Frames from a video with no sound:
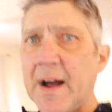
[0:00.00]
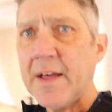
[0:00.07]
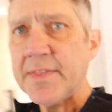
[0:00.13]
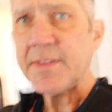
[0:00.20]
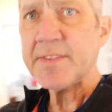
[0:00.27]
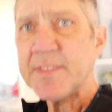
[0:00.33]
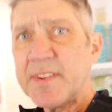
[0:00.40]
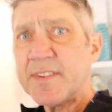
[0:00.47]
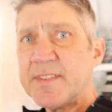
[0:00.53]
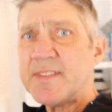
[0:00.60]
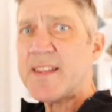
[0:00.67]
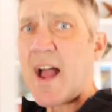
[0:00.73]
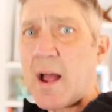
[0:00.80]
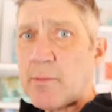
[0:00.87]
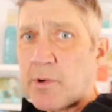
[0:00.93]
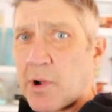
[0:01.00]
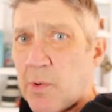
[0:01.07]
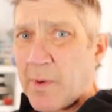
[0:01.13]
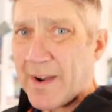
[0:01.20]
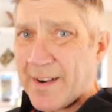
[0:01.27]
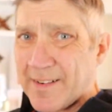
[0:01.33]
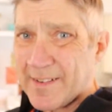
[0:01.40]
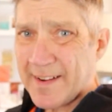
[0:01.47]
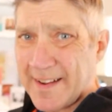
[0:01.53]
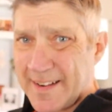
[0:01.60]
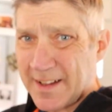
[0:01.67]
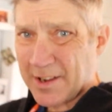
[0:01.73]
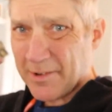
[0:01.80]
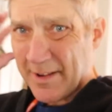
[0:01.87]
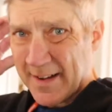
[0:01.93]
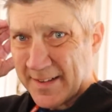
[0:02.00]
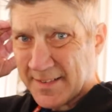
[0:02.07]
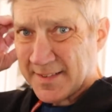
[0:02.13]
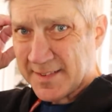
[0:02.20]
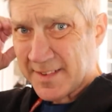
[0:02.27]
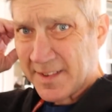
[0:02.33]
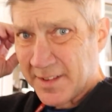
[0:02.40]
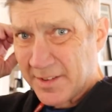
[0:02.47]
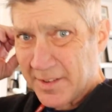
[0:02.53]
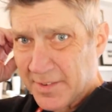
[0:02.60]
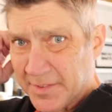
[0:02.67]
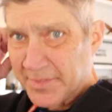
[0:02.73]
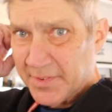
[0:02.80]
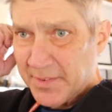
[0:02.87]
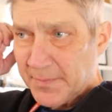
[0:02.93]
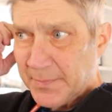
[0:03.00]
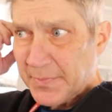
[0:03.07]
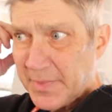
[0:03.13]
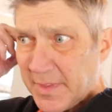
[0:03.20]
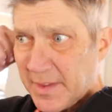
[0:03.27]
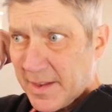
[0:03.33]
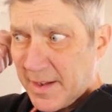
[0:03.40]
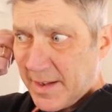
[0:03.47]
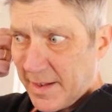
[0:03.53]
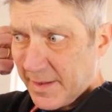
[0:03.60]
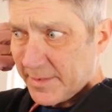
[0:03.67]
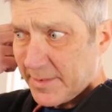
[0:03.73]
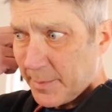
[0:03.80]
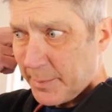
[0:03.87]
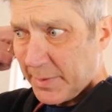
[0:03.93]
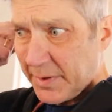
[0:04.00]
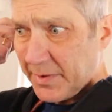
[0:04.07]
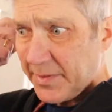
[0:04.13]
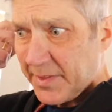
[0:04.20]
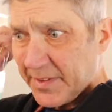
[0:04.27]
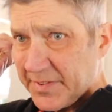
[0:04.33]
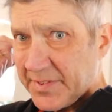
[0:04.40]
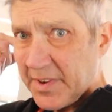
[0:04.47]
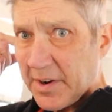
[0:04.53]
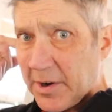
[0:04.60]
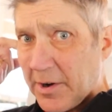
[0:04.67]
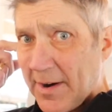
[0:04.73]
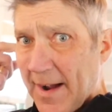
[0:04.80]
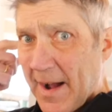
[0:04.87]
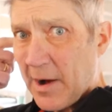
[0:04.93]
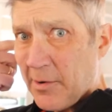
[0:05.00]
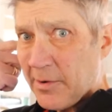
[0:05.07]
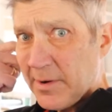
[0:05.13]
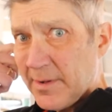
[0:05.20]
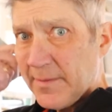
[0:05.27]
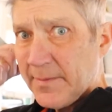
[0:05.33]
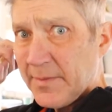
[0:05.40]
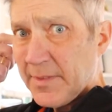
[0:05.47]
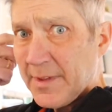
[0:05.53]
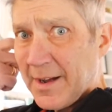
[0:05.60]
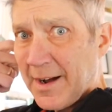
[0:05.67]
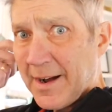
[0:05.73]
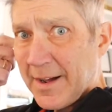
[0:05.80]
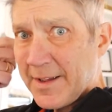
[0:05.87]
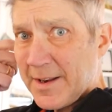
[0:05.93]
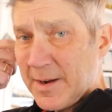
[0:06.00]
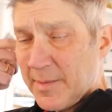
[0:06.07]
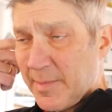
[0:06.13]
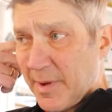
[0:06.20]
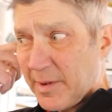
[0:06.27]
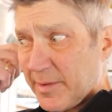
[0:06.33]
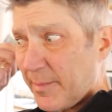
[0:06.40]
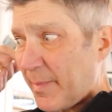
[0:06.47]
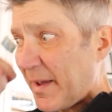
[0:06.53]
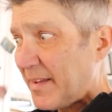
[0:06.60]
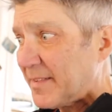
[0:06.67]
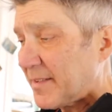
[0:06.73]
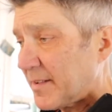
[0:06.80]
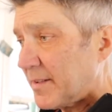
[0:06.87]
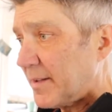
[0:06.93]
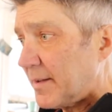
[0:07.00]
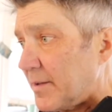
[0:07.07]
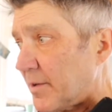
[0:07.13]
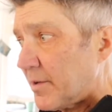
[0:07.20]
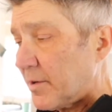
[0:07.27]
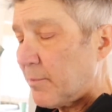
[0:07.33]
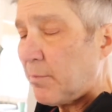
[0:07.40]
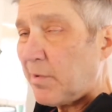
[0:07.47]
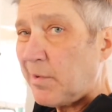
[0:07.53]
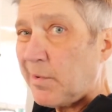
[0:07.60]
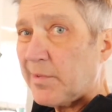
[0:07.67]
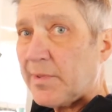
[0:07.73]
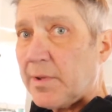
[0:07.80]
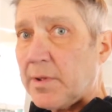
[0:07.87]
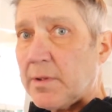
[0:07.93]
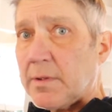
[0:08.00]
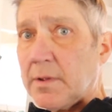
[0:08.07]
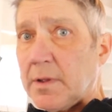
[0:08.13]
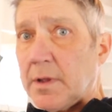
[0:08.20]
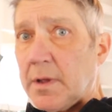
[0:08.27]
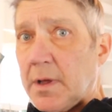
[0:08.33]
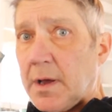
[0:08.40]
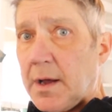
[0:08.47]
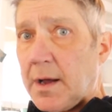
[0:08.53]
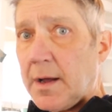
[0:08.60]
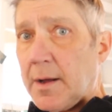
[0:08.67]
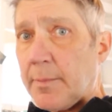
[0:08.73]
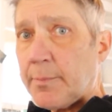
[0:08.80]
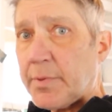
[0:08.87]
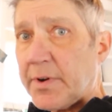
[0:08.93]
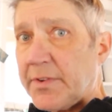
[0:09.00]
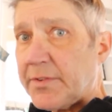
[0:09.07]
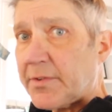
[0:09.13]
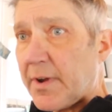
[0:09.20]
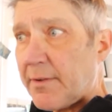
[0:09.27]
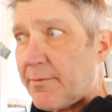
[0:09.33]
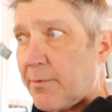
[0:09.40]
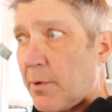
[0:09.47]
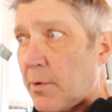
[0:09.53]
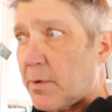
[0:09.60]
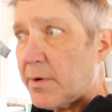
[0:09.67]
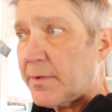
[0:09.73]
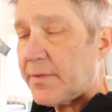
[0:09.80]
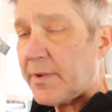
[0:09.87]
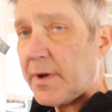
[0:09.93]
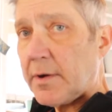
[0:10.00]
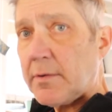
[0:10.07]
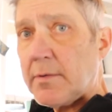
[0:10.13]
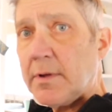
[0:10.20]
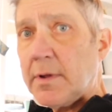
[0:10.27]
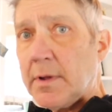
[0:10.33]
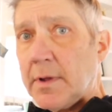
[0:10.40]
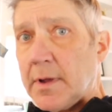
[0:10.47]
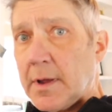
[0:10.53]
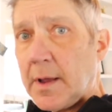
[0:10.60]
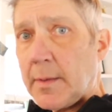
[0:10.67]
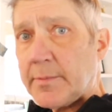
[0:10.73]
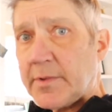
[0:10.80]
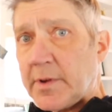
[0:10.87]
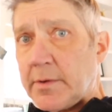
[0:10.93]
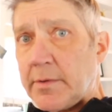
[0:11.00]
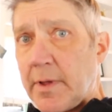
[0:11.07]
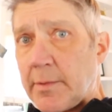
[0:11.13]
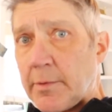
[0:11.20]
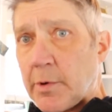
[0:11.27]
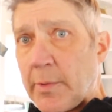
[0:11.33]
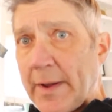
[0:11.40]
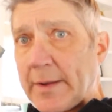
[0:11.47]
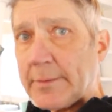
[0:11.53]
This does not require any grand skills to build this sucker out. You need to be able to basically turn a bolt. Pretty straightforward, so I'm just going to do that real quick.